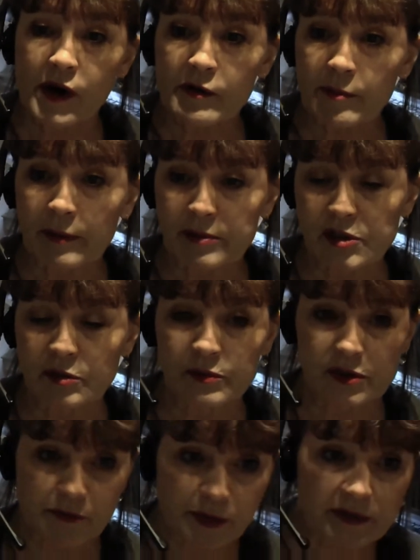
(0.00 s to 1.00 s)
where a publisher
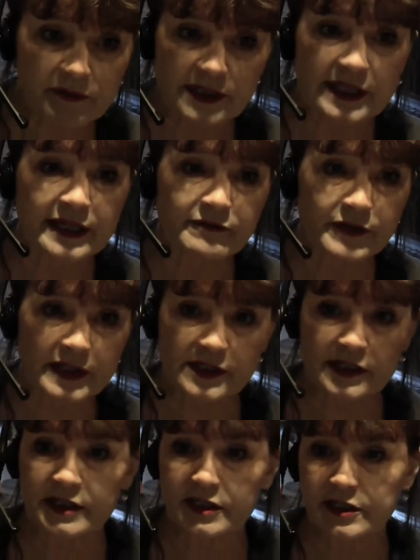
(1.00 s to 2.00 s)
would have previously
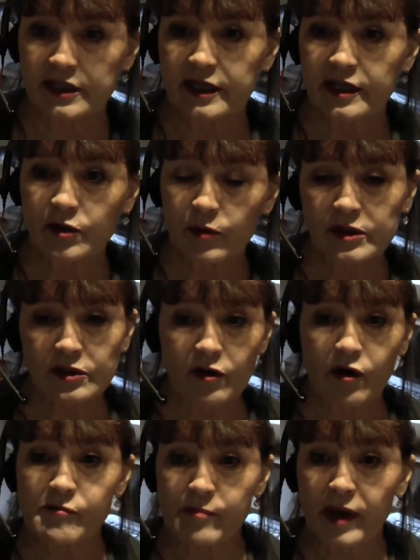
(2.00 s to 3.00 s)
invested quite a
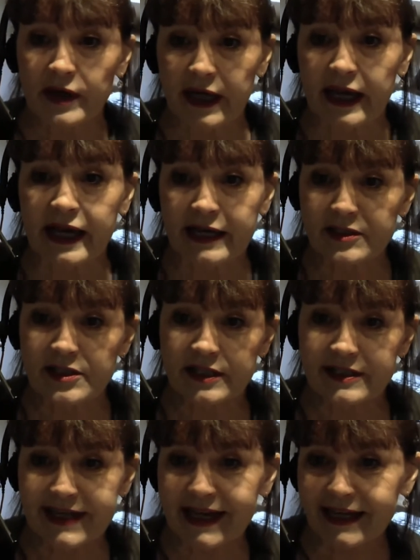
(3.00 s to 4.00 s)
lot of money and t-
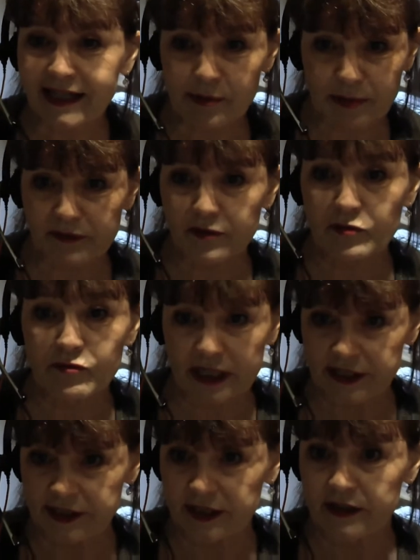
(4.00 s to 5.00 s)
taken a bit of a
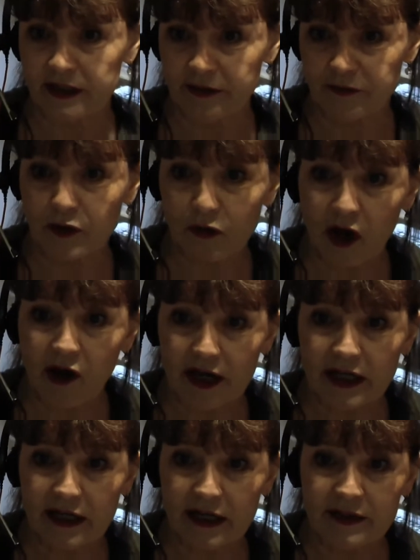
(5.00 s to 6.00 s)
risk, if you
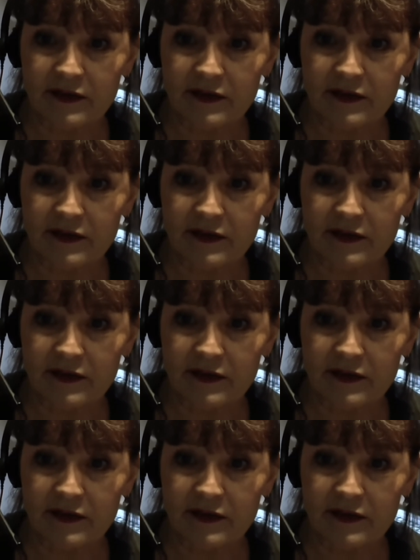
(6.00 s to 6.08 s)
like, mm.